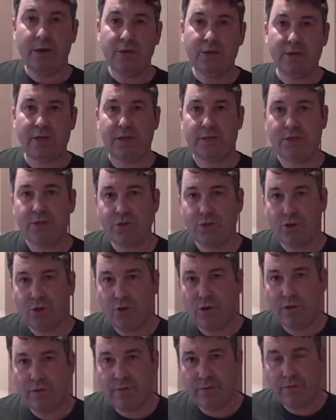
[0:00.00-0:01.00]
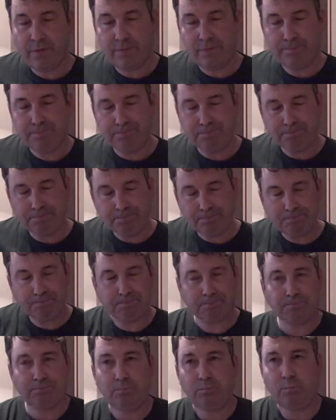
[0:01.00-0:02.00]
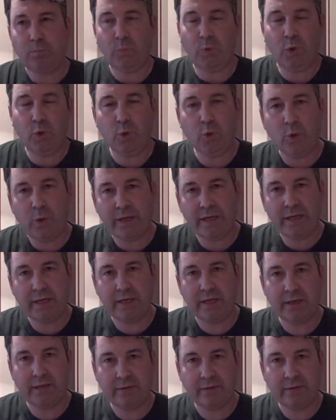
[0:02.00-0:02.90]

So that's a sort of quick